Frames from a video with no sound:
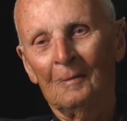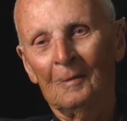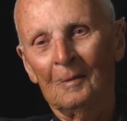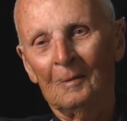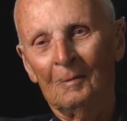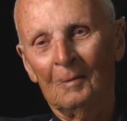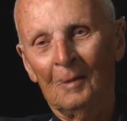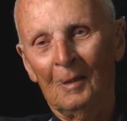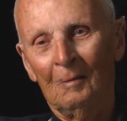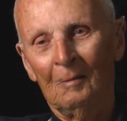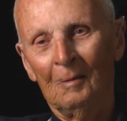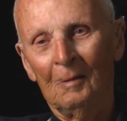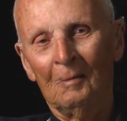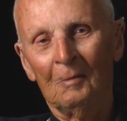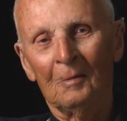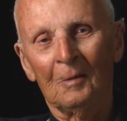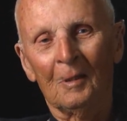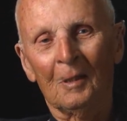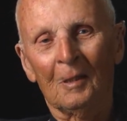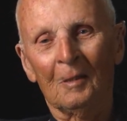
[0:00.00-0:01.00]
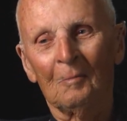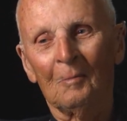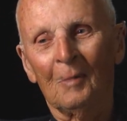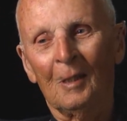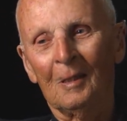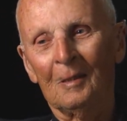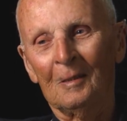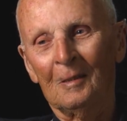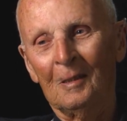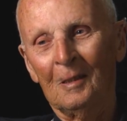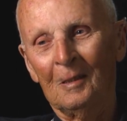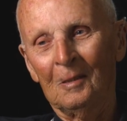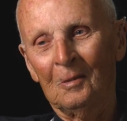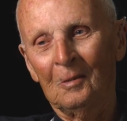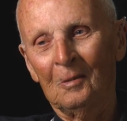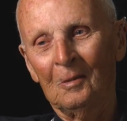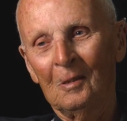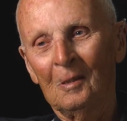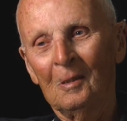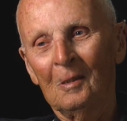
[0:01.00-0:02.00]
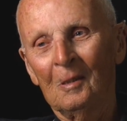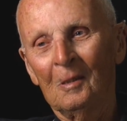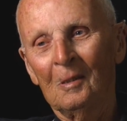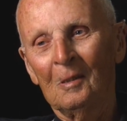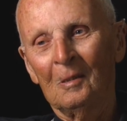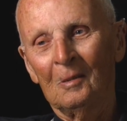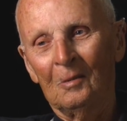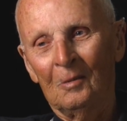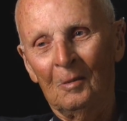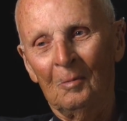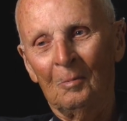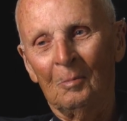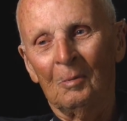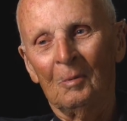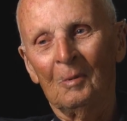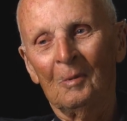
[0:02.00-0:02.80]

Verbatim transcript: And so he was second mate of that sh ship